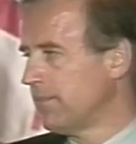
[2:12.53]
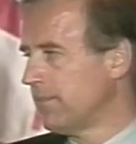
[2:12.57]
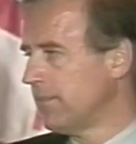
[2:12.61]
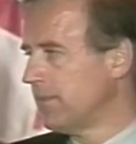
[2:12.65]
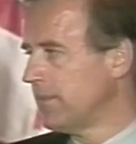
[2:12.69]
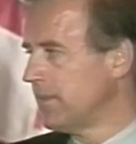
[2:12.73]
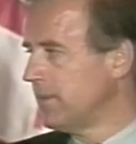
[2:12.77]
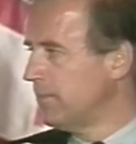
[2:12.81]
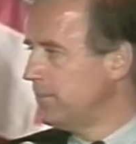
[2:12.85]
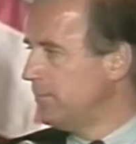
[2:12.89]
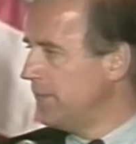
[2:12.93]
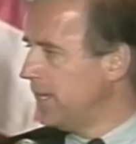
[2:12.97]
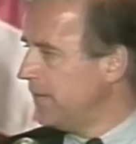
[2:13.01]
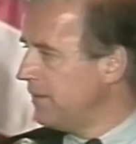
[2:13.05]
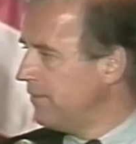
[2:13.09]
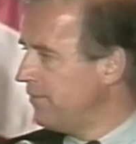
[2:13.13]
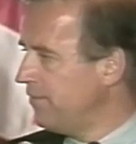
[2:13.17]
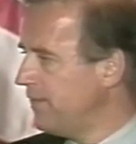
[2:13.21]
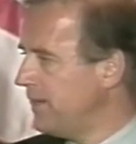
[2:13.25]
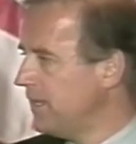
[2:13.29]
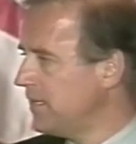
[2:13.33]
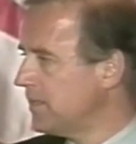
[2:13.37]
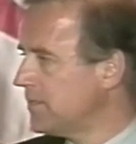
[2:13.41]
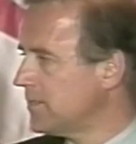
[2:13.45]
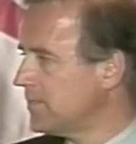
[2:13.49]
The
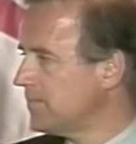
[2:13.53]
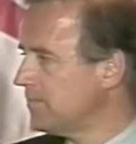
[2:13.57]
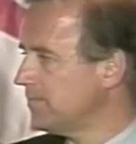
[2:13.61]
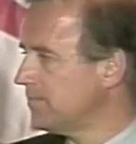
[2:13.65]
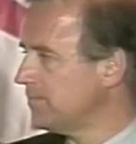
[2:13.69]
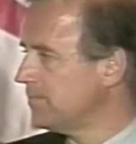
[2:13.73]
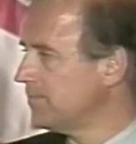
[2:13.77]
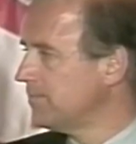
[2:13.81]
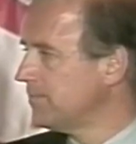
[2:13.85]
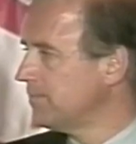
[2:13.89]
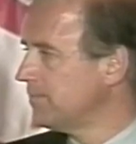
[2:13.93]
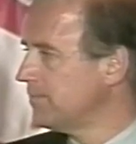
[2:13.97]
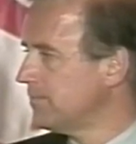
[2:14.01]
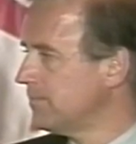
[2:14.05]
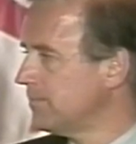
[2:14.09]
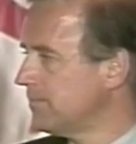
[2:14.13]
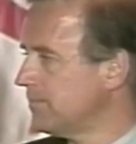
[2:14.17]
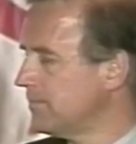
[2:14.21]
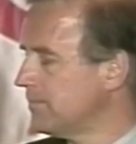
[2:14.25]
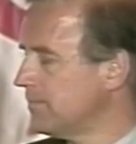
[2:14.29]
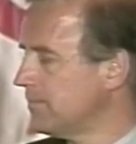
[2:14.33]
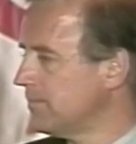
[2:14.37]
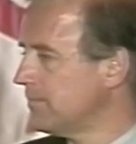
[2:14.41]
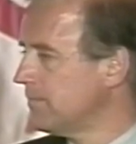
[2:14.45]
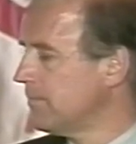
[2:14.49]
benefit
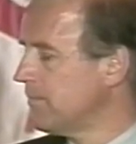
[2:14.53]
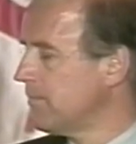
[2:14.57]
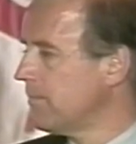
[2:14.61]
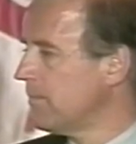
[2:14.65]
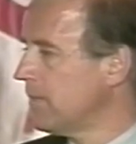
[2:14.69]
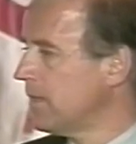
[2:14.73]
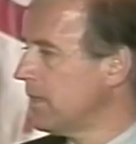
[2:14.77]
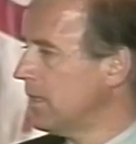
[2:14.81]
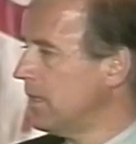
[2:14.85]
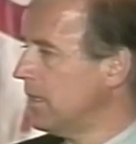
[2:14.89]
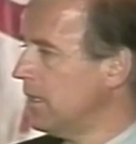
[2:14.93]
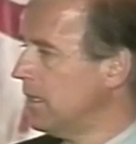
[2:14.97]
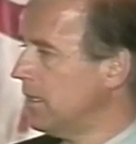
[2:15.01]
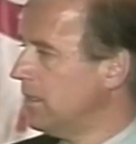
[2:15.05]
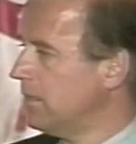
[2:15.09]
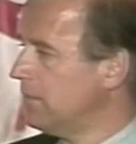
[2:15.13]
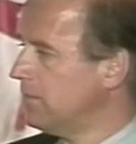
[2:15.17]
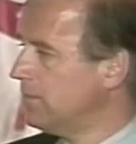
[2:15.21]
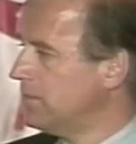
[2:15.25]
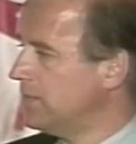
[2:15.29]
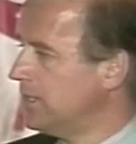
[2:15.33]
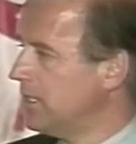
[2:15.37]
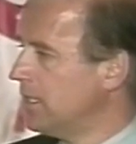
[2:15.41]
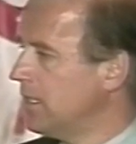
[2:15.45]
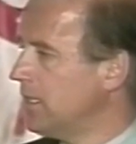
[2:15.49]

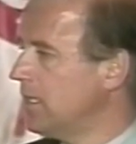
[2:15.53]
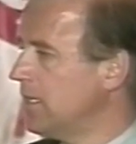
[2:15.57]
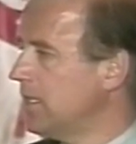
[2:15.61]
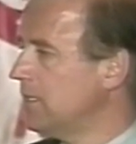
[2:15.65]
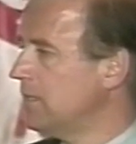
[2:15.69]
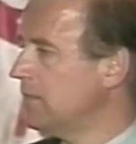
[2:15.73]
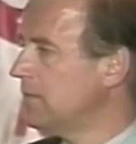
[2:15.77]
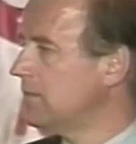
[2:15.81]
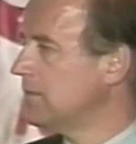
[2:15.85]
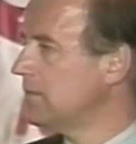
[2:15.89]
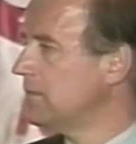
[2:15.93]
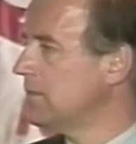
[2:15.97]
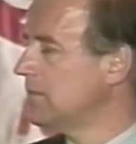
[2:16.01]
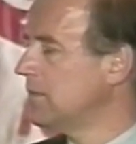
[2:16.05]
of dealing